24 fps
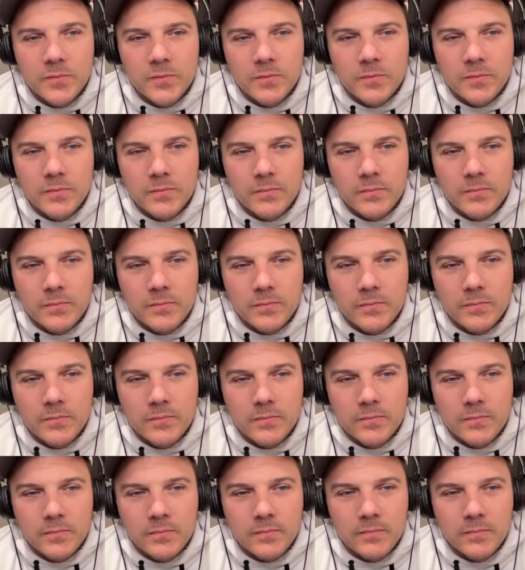
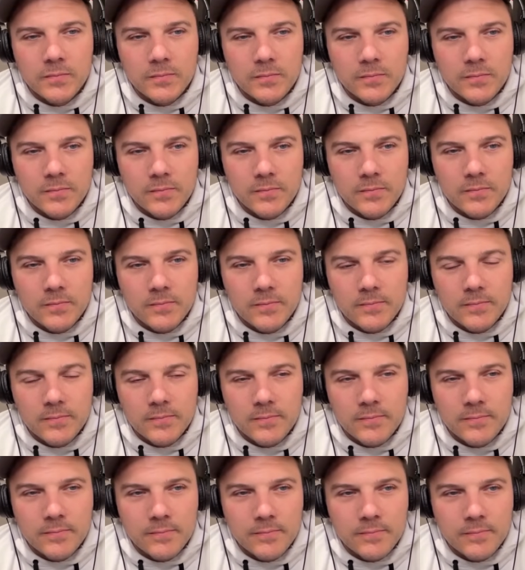
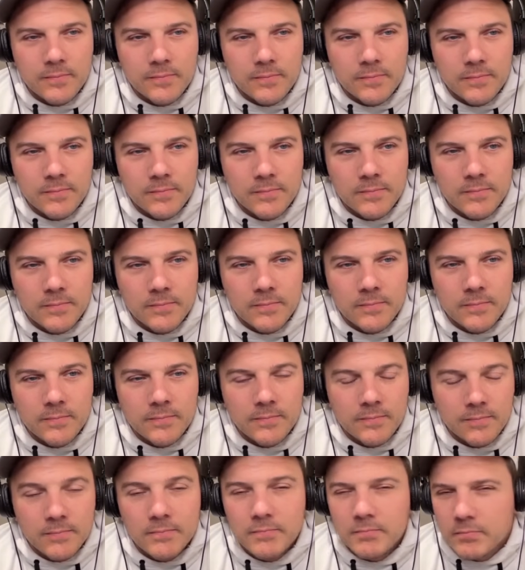
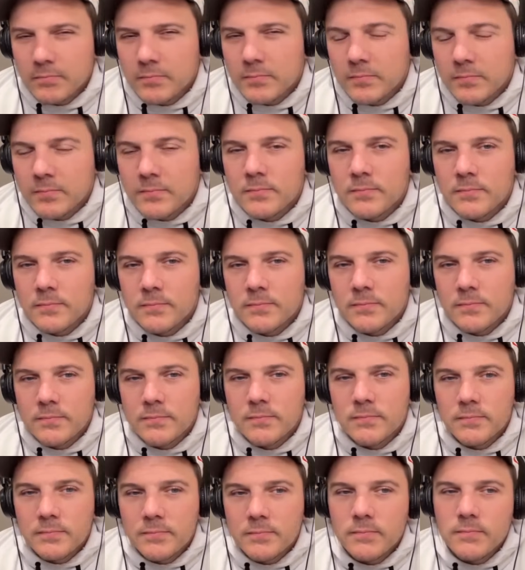
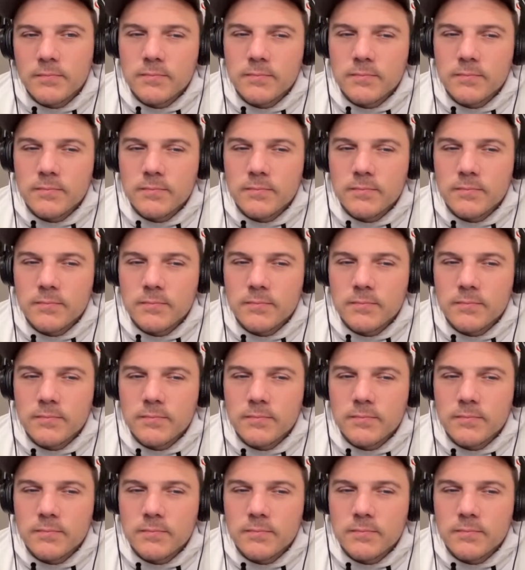(not speaking)